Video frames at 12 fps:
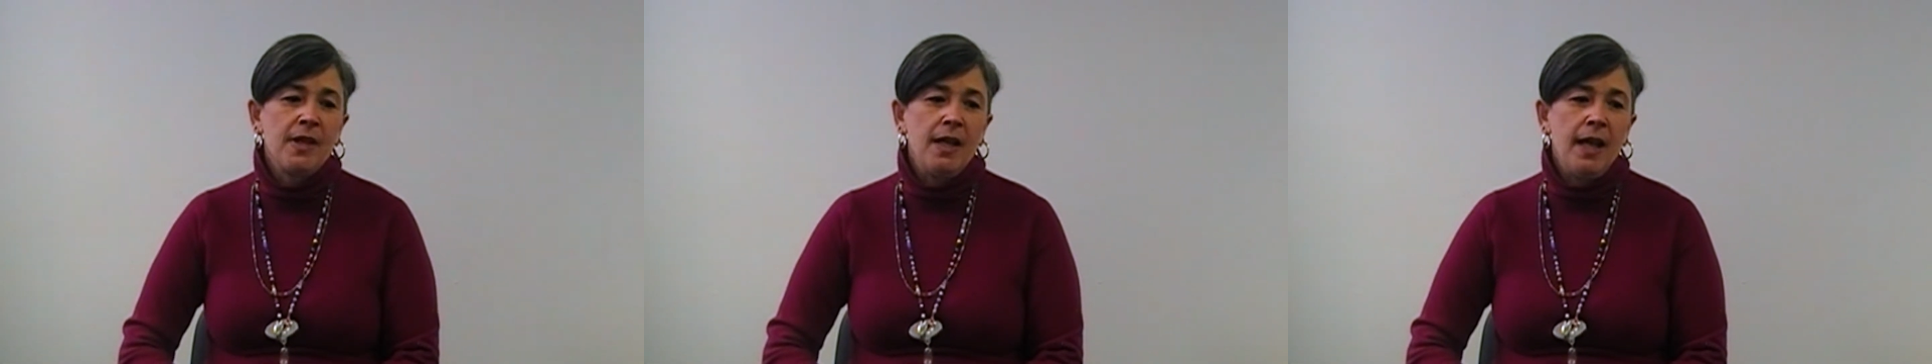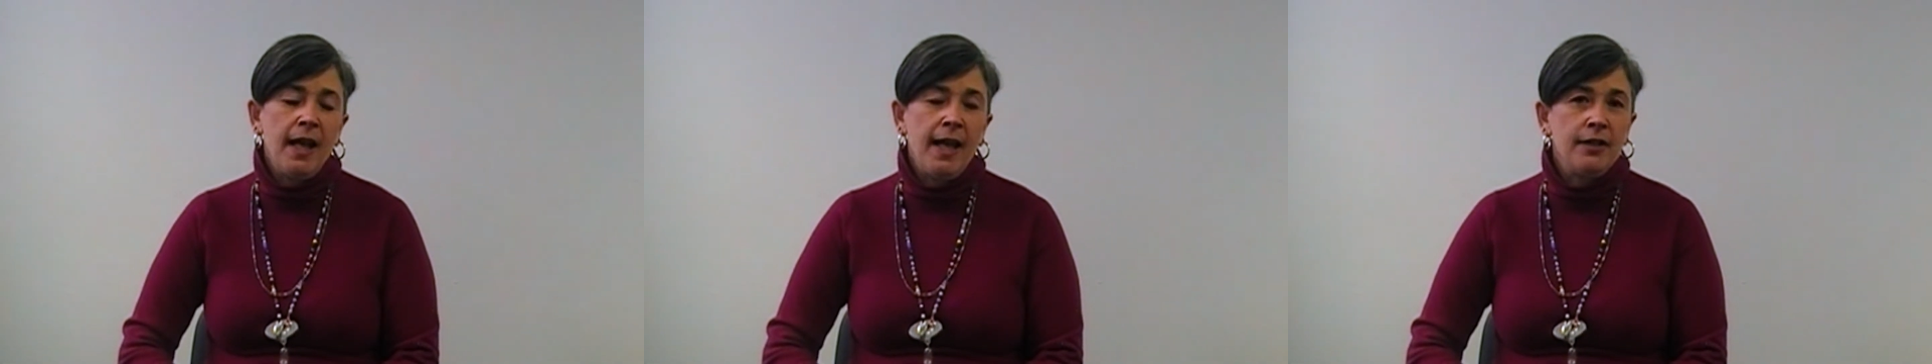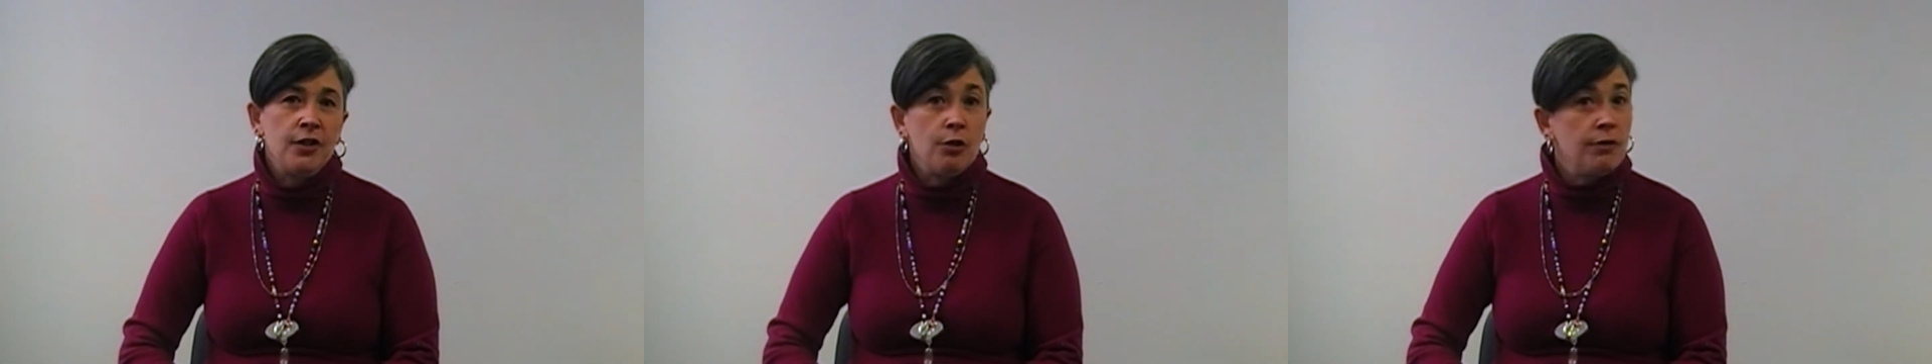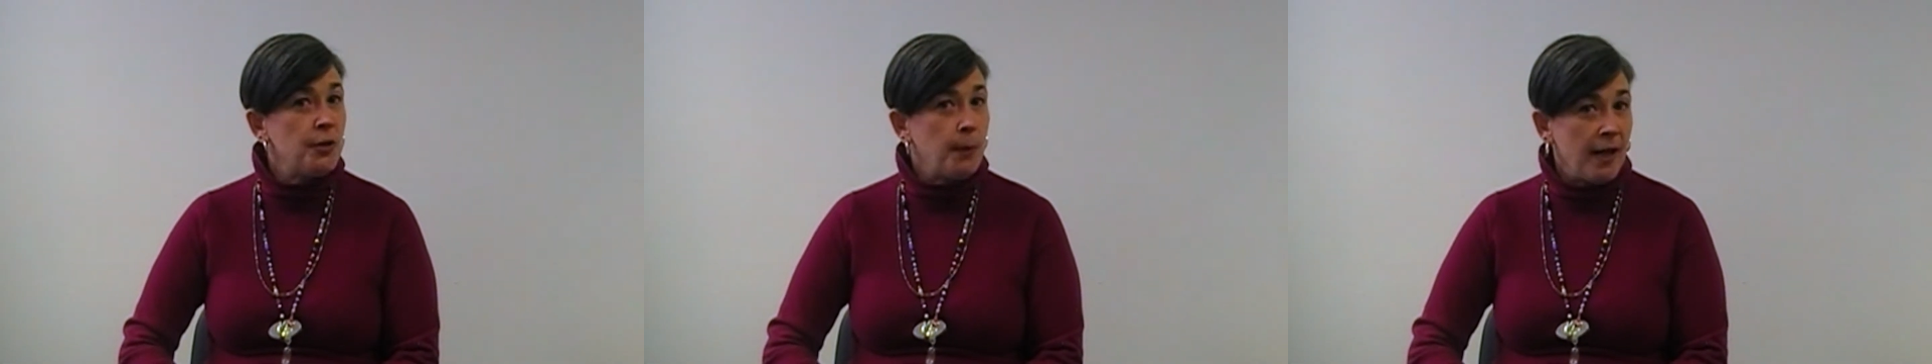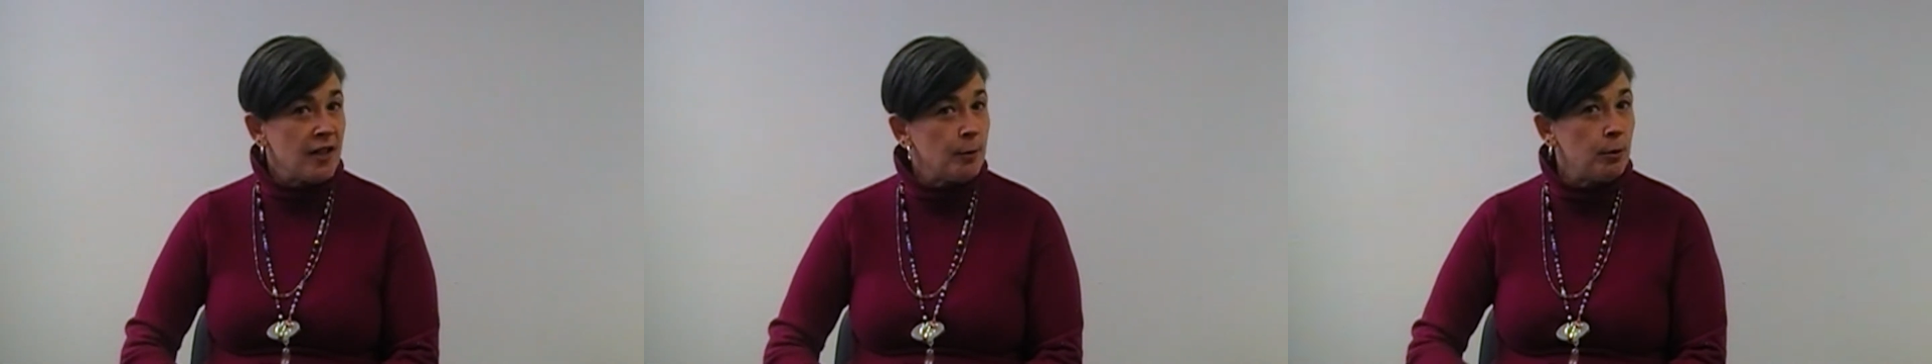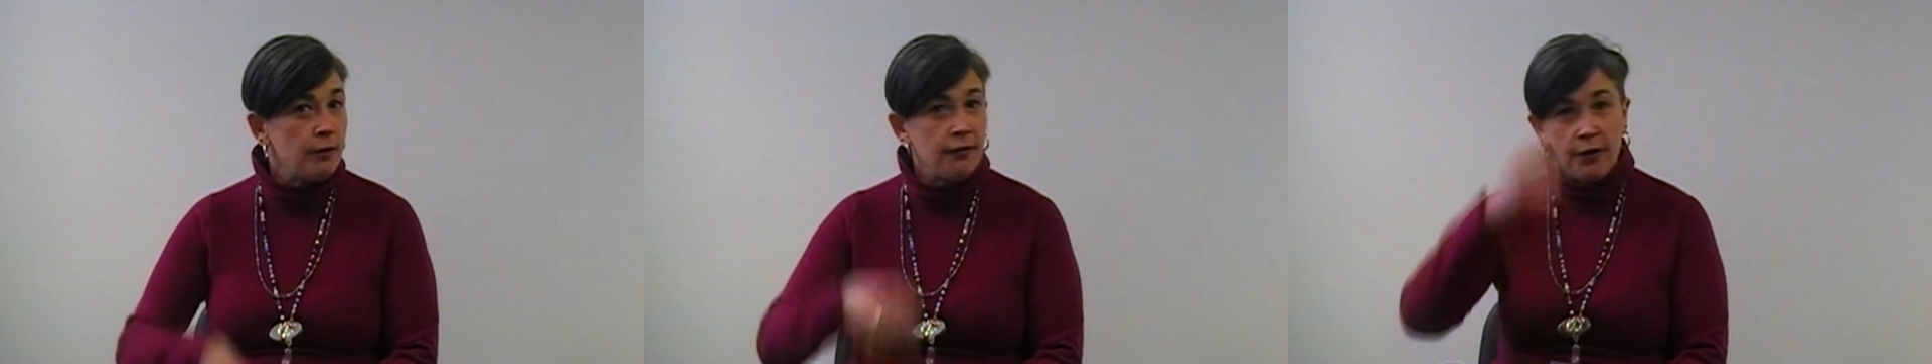and you're
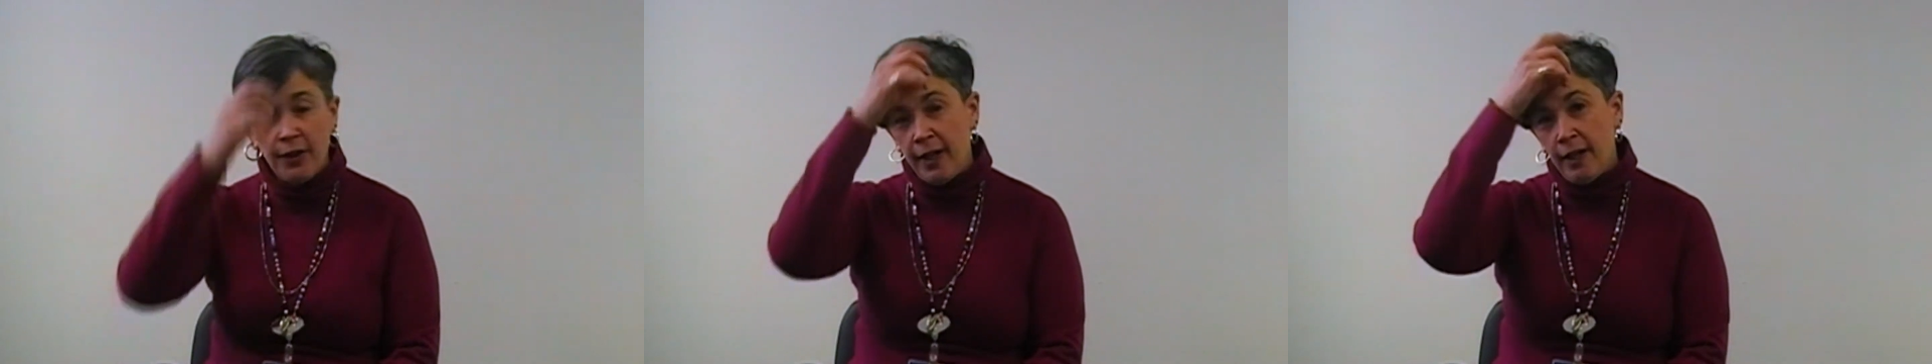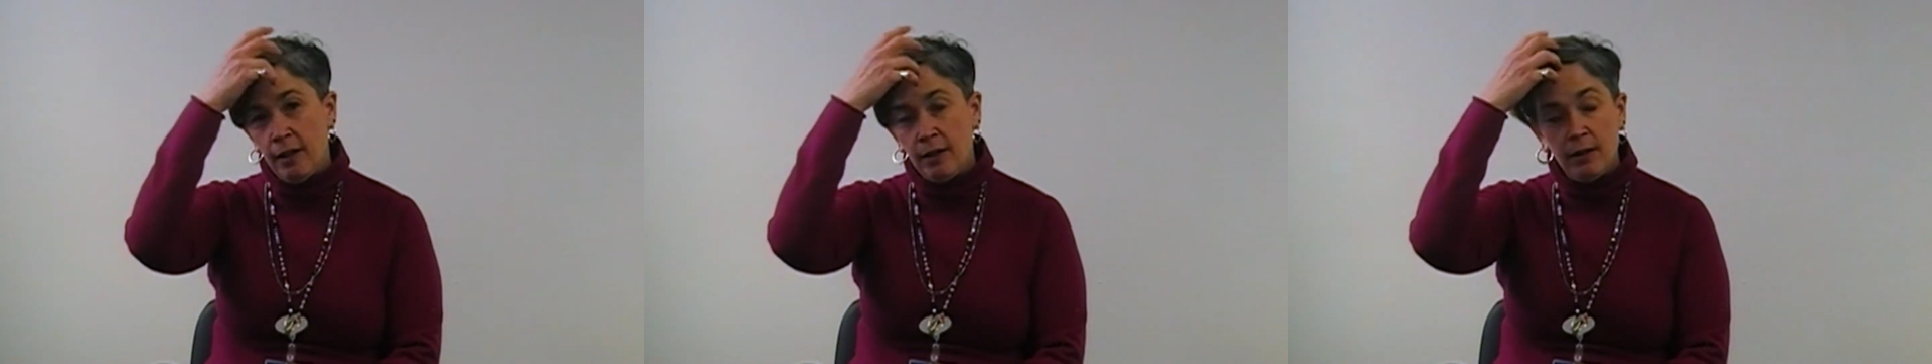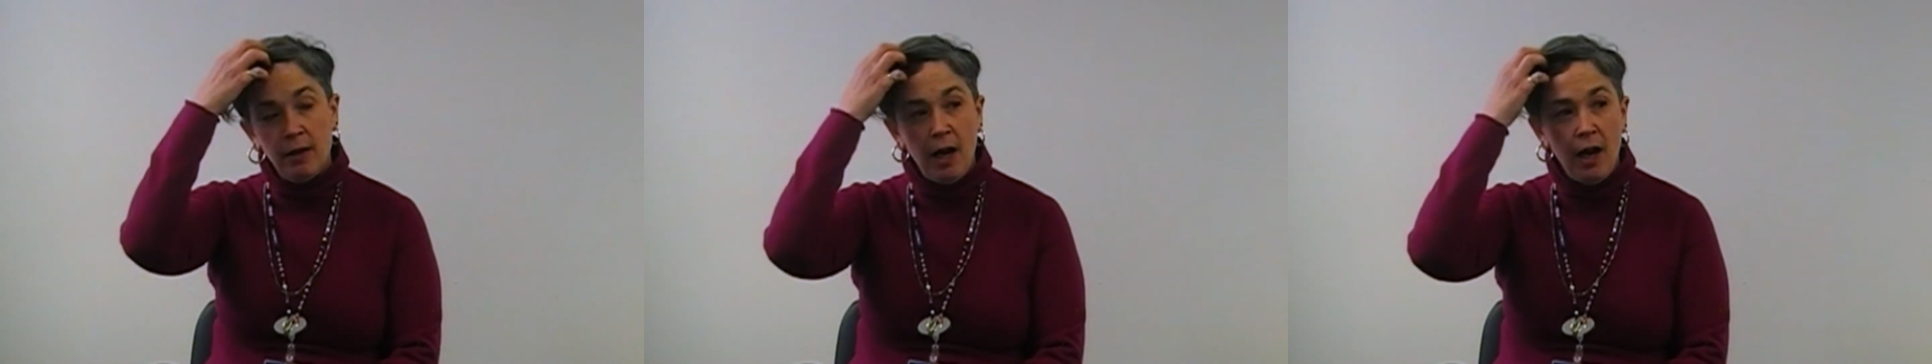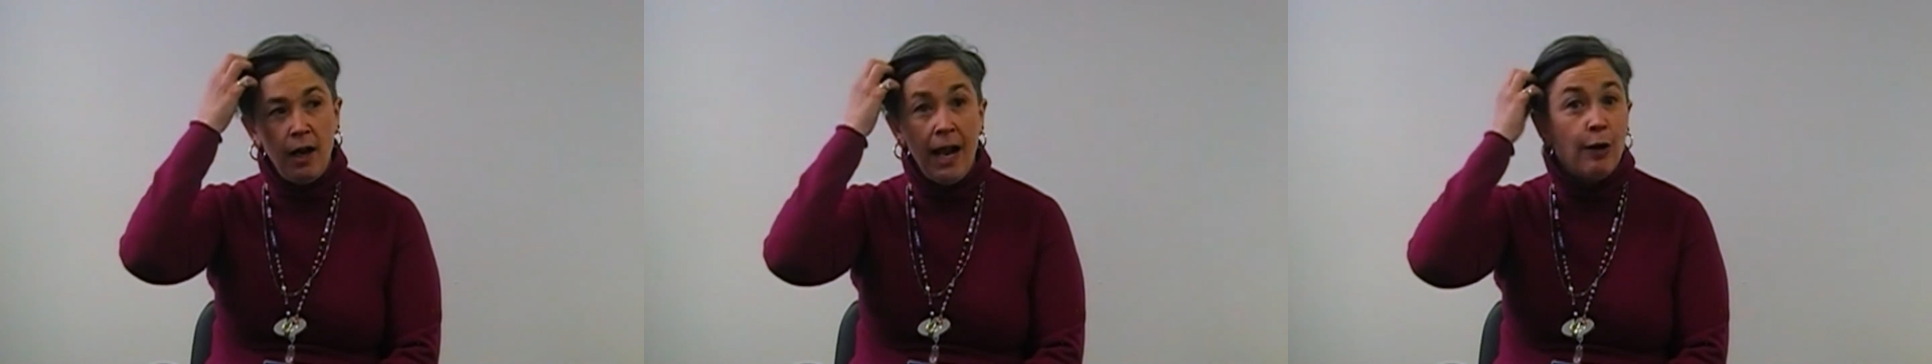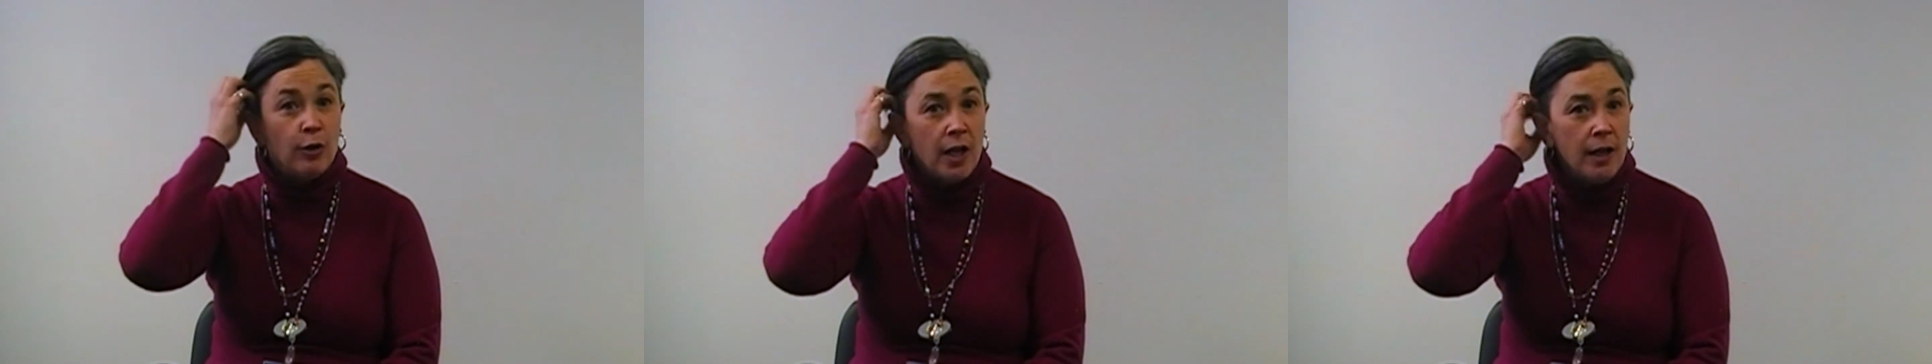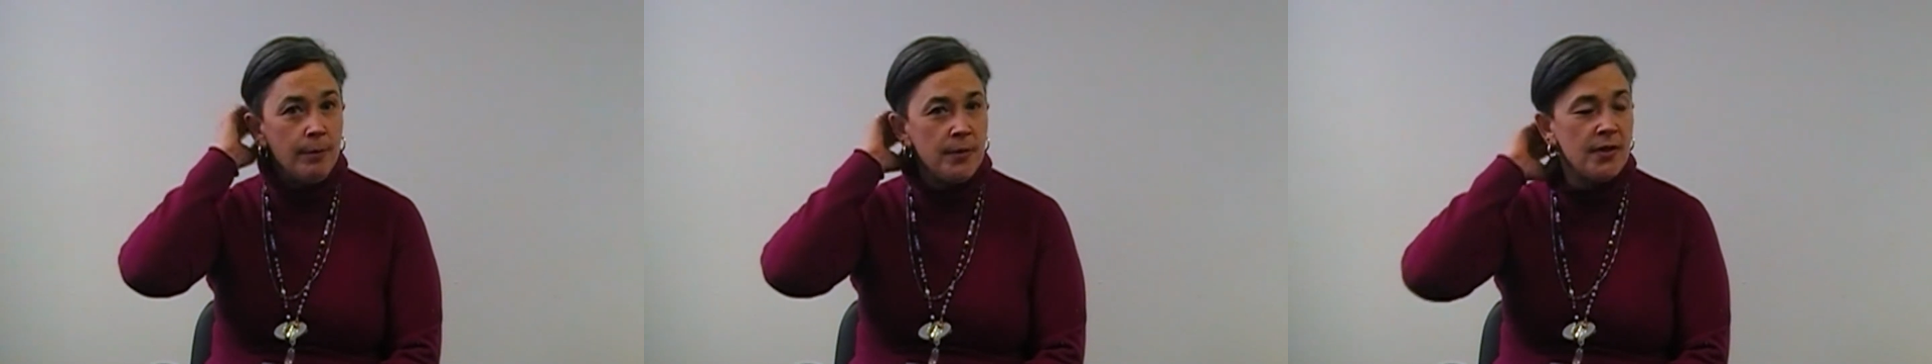responsible for their
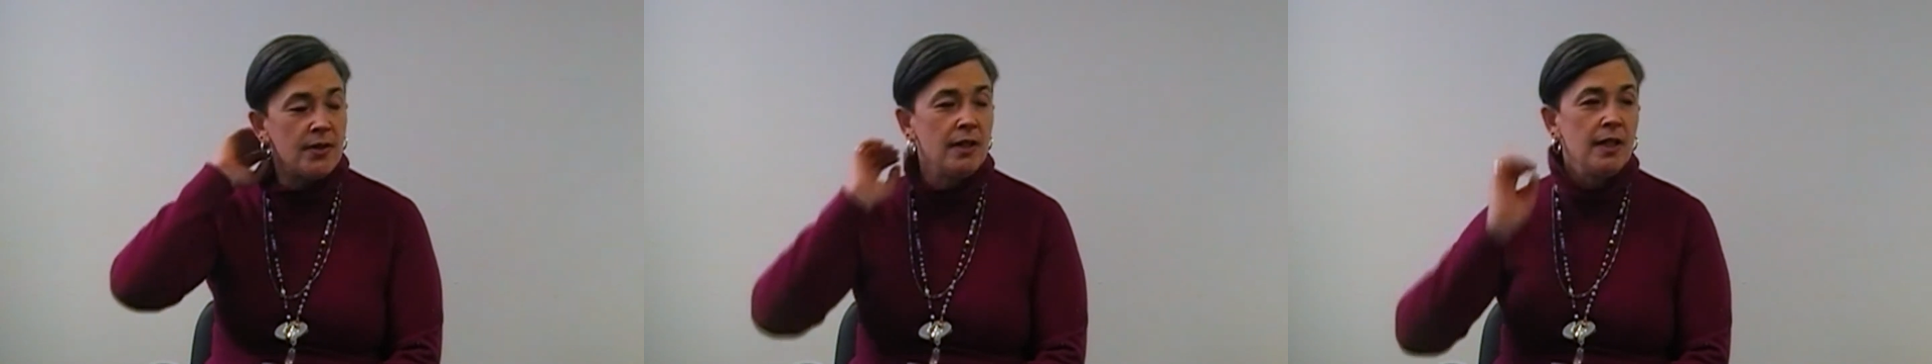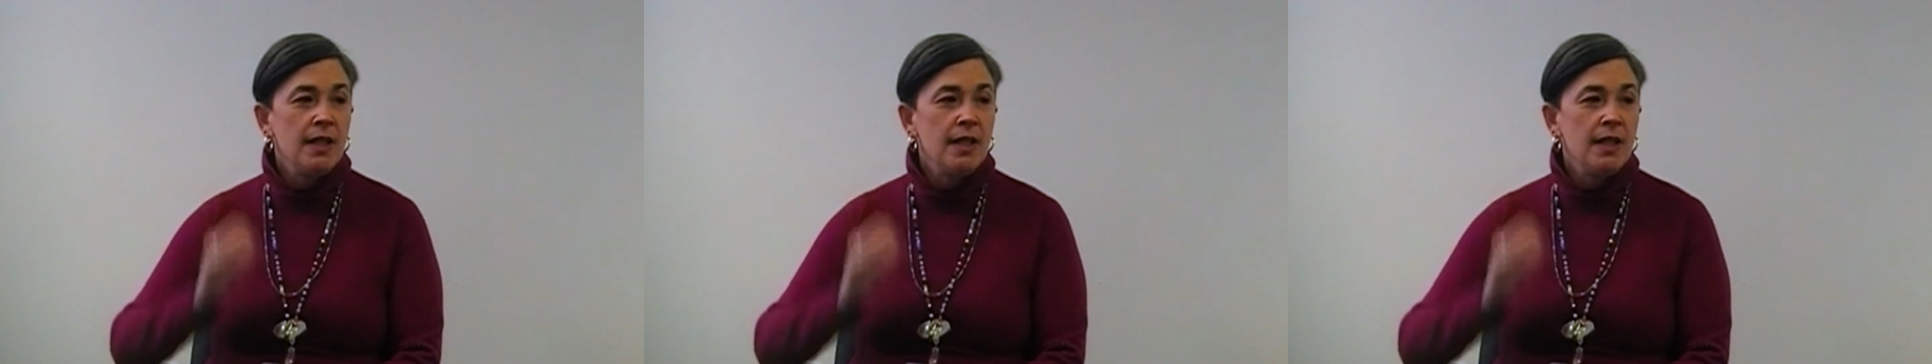outcomes,